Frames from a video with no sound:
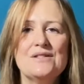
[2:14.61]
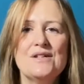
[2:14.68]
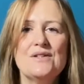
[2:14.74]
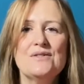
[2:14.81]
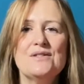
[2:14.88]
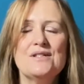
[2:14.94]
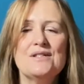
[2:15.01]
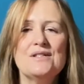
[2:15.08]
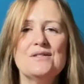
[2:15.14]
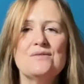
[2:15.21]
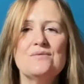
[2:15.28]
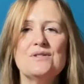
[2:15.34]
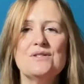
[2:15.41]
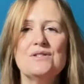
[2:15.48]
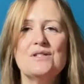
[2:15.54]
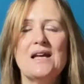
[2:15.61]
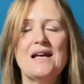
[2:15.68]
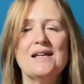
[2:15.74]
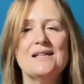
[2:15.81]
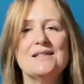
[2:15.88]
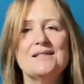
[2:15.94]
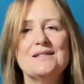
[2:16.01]
notice which
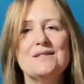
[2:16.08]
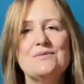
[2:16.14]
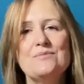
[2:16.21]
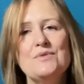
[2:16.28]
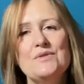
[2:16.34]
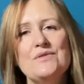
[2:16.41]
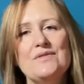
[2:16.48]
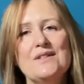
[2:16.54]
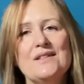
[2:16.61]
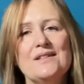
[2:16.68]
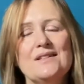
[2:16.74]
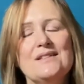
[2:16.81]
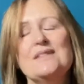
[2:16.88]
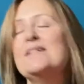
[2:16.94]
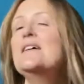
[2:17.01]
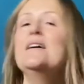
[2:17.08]
hand is moving.